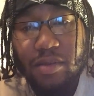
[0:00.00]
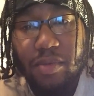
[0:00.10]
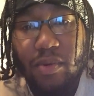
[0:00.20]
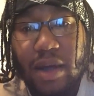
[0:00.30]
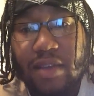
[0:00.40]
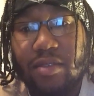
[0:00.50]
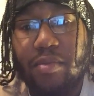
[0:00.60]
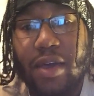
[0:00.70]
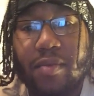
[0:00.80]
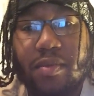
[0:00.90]
But why is
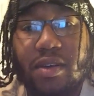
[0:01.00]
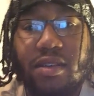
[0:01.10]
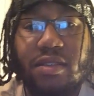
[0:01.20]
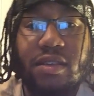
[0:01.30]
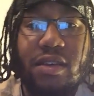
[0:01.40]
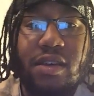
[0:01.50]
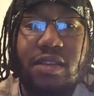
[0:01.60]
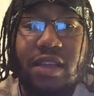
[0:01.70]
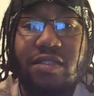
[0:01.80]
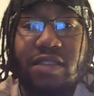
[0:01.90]
it banned? Because
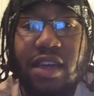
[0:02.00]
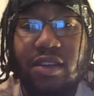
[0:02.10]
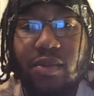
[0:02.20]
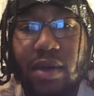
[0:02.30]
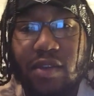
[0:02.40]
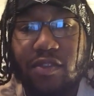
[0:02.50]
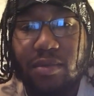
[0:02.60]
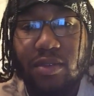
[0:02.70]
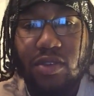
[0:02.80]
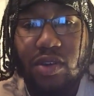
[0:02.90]
that's taken away
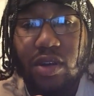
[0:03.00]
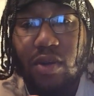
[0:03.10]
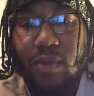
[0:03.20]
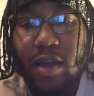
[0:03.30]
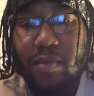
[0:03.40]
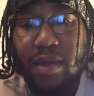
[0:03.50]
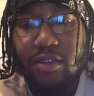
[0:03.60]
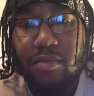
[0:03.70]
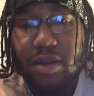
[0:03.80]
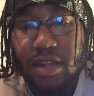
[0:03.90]
from the so-called white
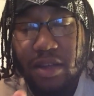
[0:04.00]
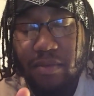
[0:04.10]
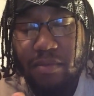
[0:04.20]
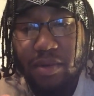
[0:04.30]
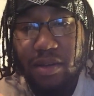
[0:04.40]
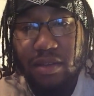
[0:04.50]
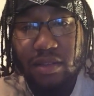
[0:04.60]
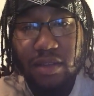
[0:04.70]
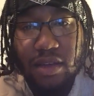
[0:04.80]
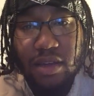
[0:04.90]
man's money.
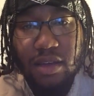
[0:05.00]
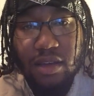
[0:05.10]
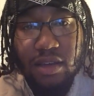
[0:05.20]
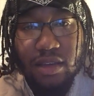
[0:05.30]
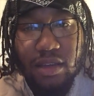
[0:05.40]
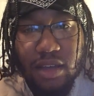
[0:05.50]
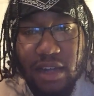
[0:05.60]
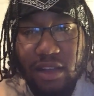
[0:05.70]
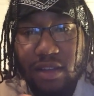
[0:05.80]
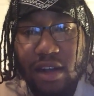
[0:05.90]
Because
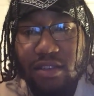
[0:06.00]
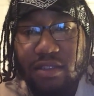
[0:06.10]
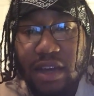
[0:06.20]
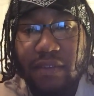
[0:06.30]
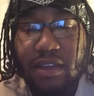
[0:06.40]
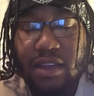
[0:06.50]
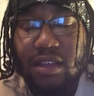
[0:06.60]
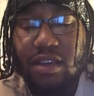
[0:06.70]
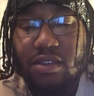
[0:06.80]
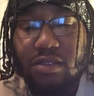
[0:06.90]
the doctors have to
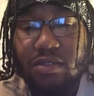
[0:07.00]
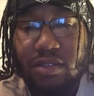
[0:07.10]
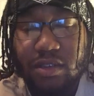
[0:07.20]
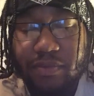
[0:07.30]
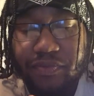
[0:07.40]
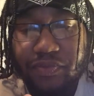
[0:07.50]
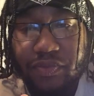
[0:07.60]
continue to